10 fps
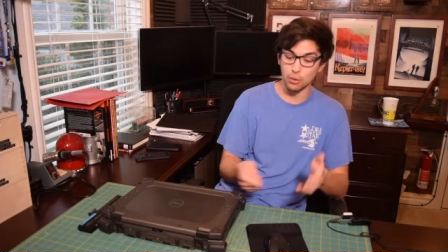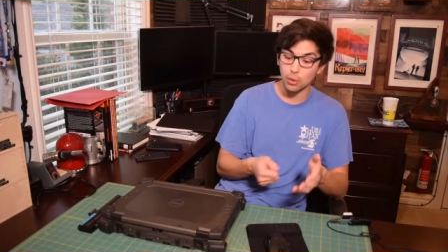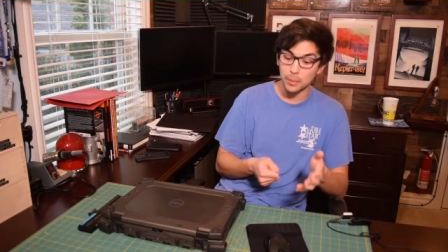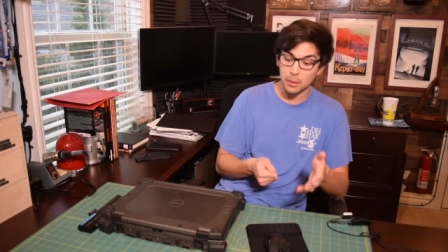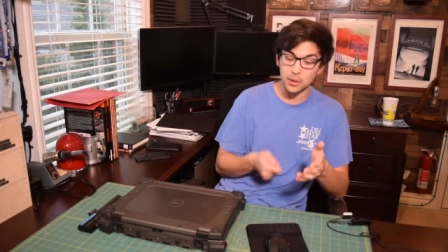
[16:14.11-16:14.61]
You
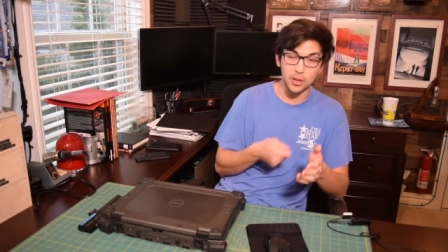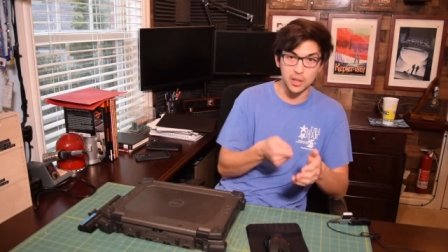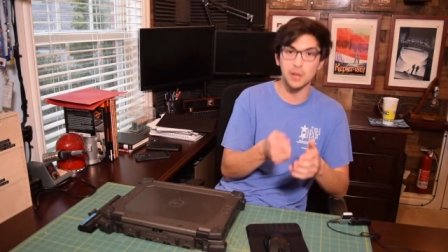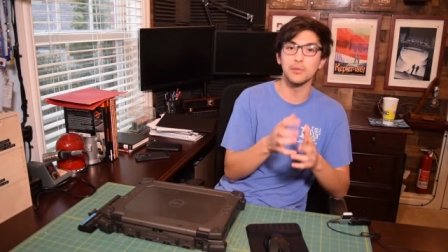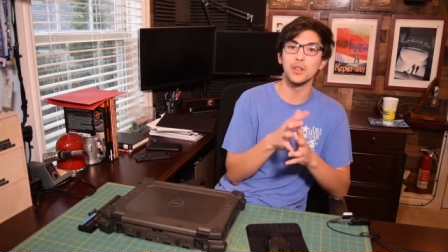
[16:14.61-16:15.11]
will be able to
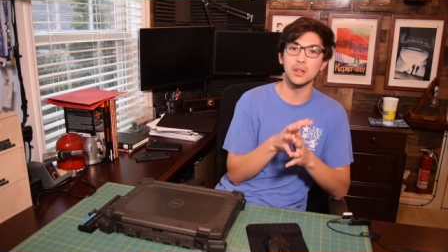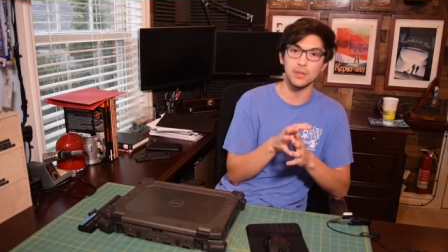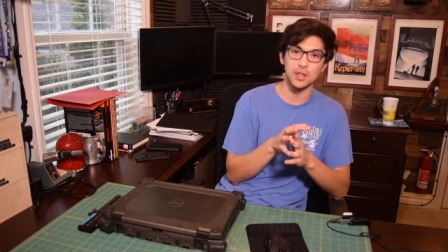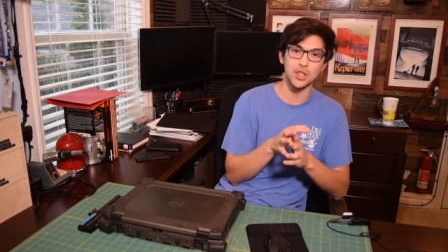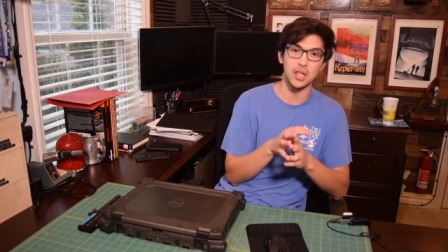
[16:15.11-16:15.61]
hook up via
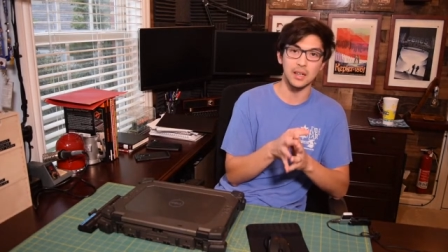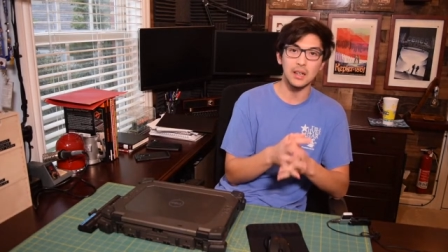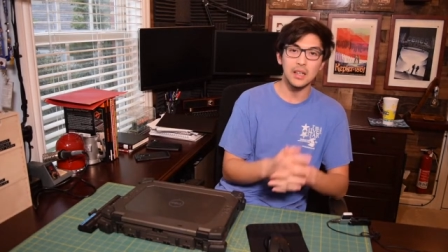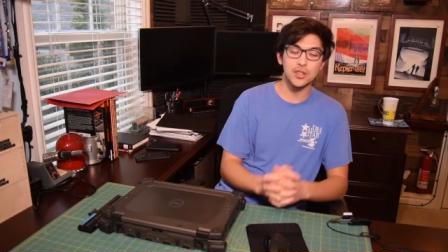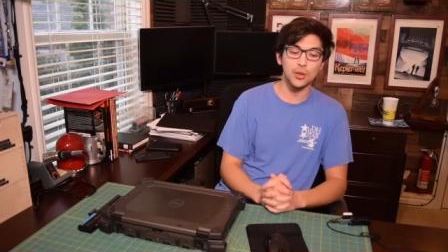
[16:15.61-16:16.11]
VGA.
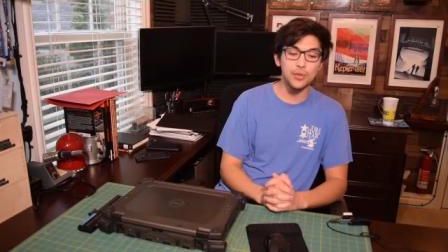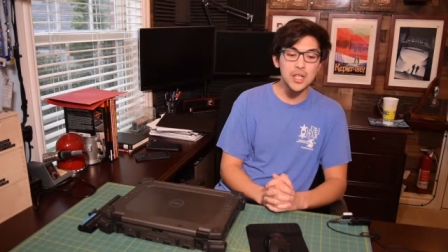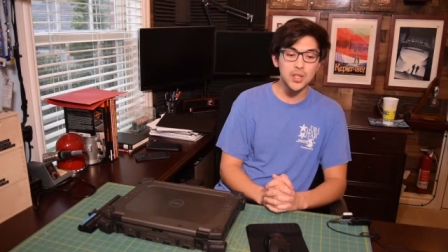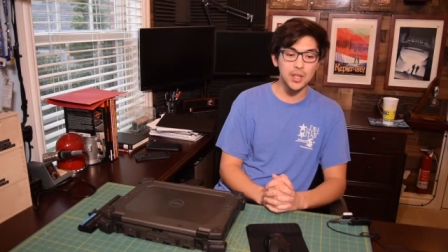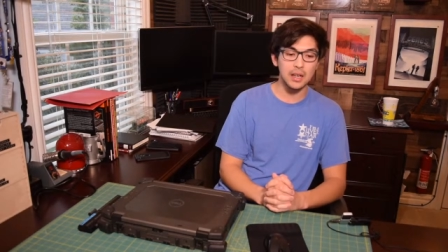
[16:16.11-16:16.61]
So
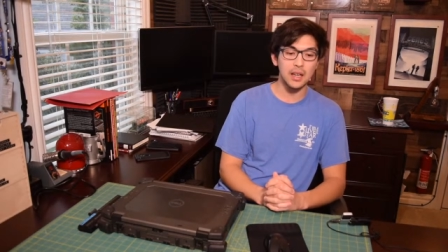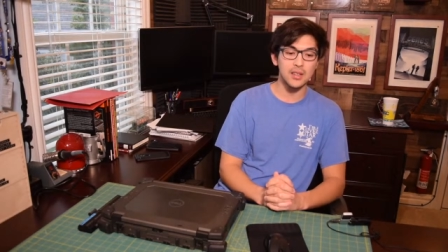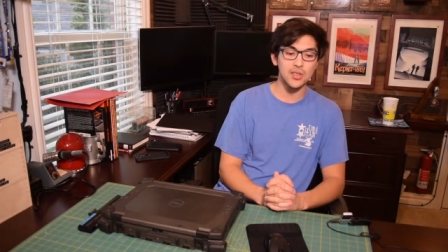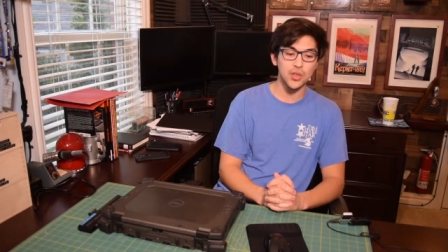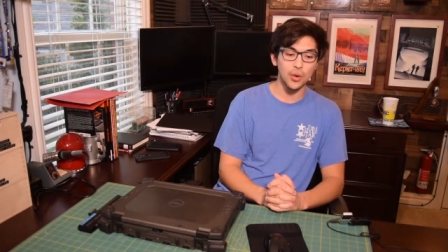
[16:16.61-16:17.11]
VGA
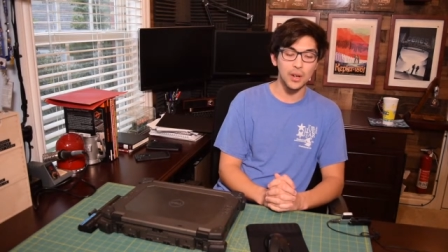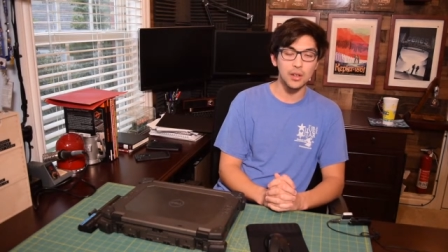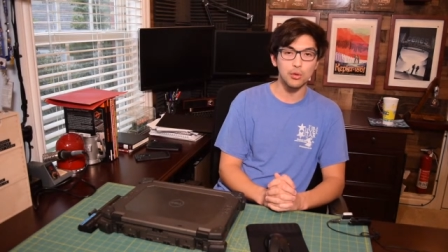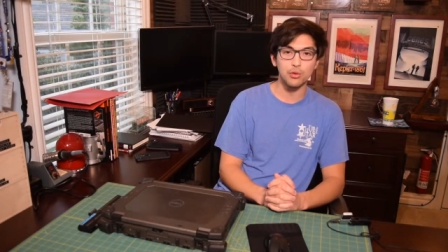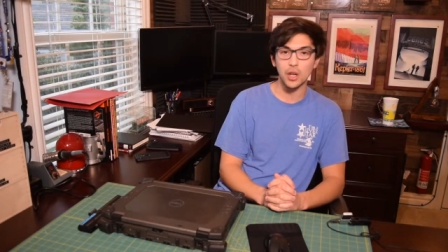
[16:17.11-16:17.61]
is still
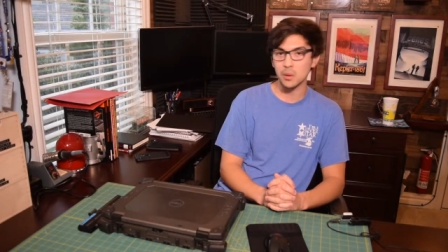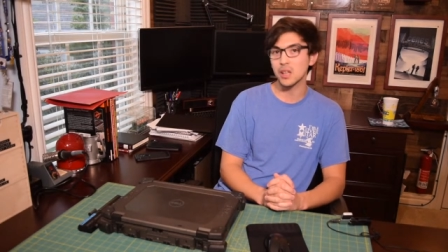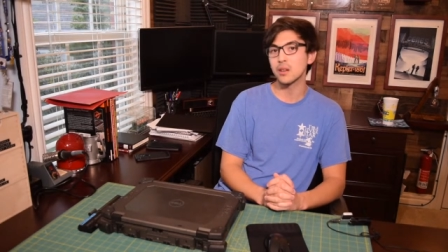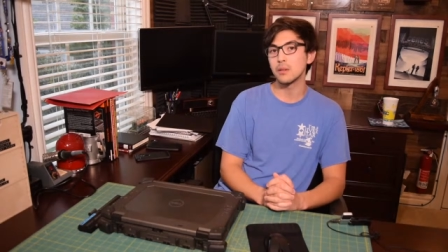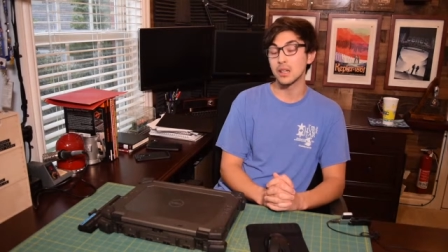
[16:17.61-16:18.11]

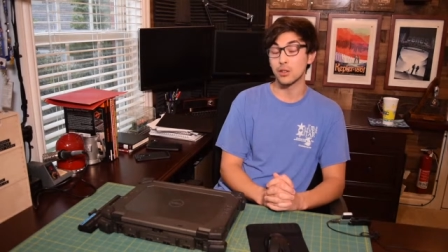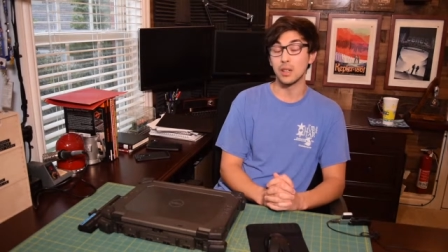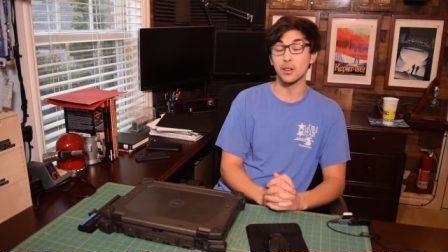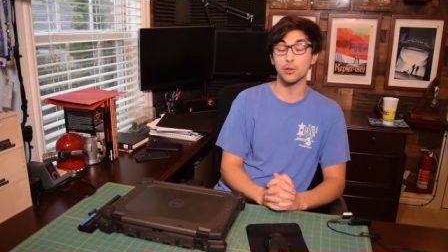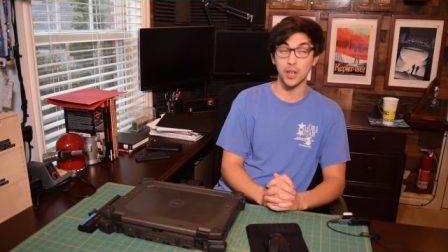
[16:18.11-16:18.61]
incredibly,
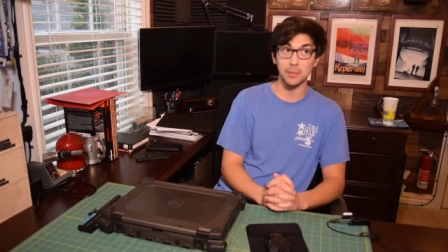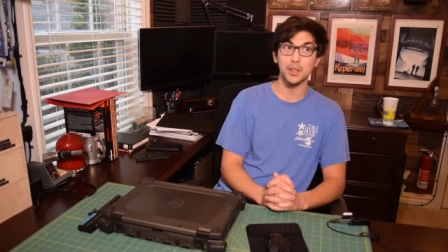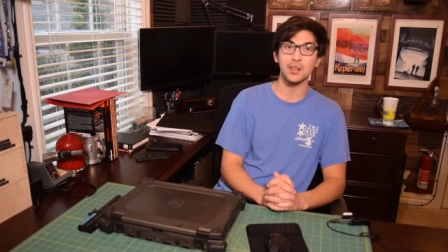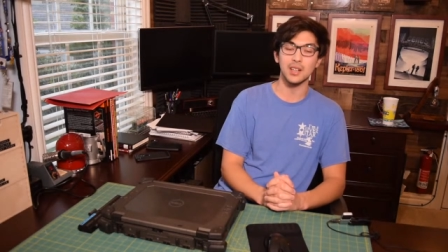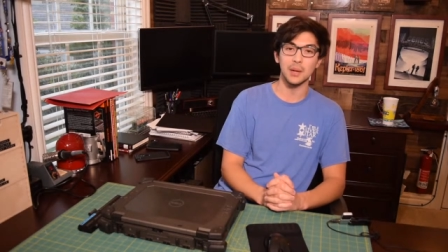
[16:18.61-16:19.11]

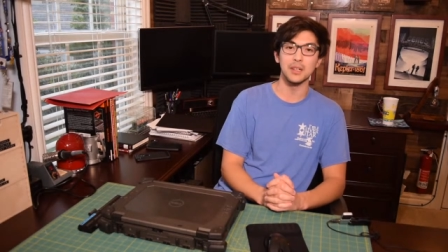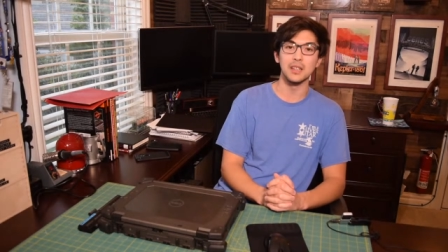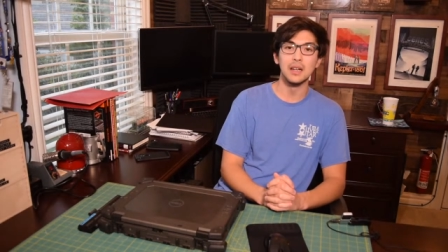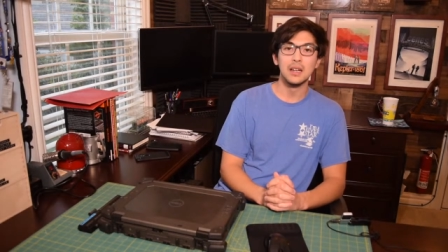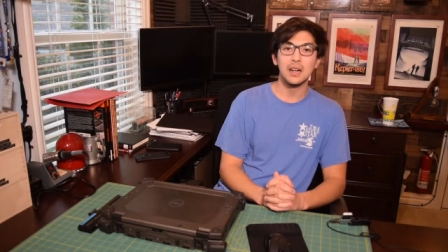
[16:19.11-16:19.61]
incredibly
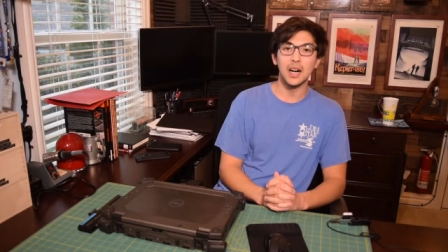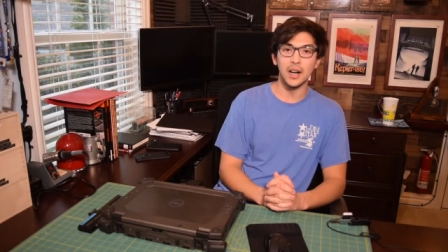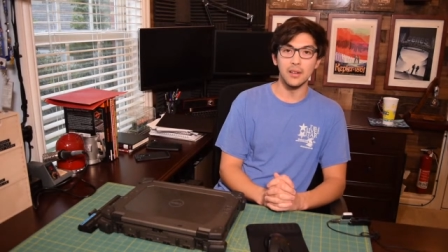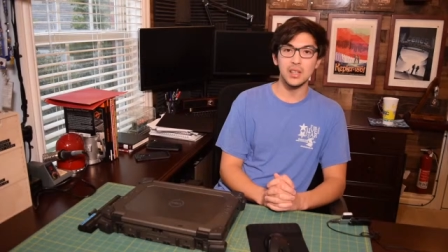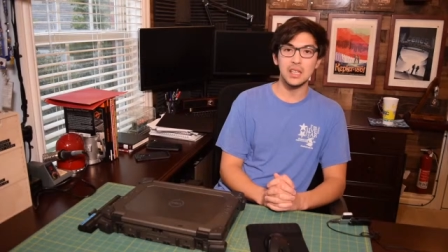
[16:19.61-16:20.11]
common
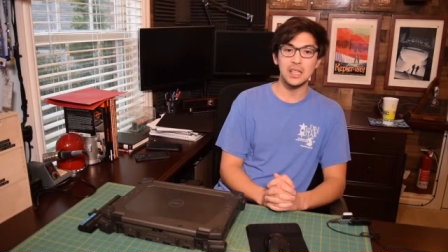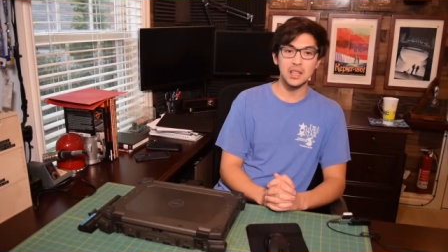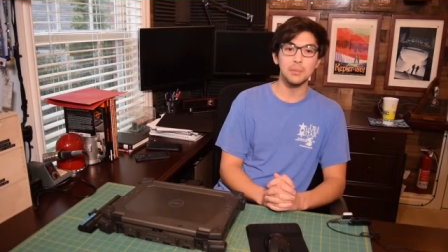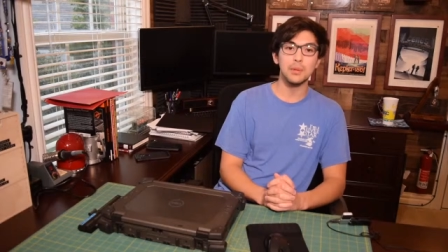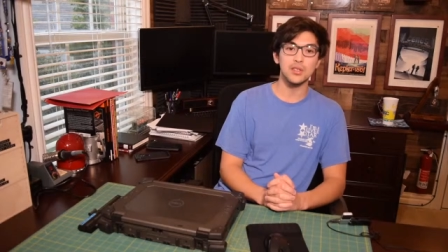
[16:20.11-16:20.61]
uh,
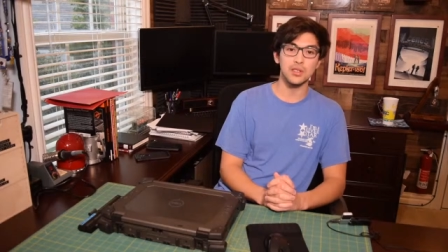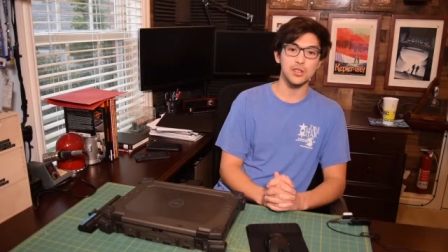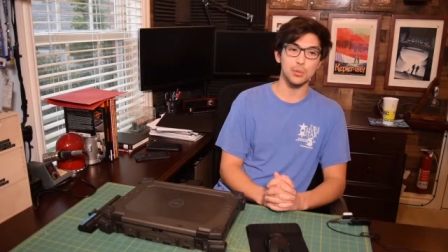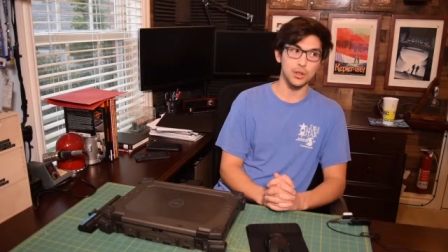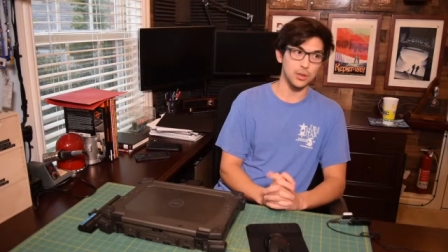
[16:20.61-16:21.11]
in the
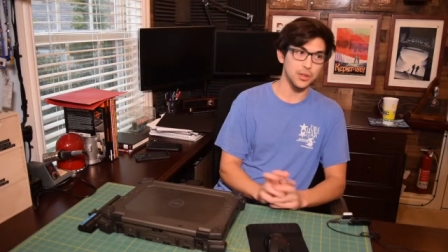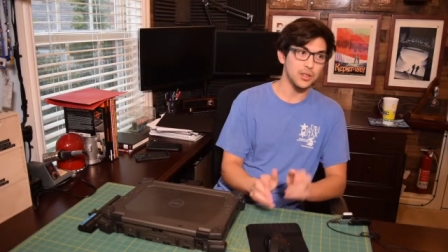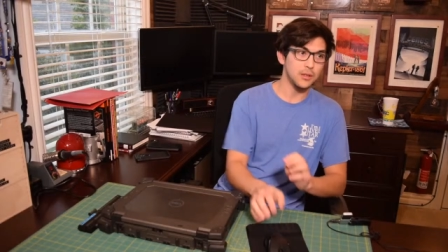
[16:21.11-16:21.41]
business world.